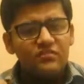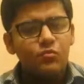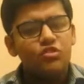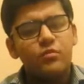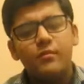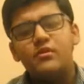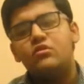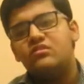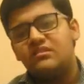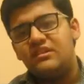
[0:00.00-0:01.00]
is most
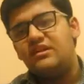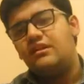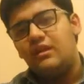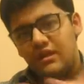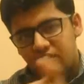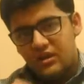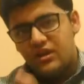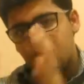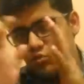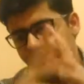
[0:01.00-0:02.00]
probable to succeed in
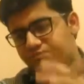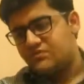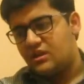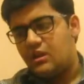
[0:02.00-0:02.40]
another area too.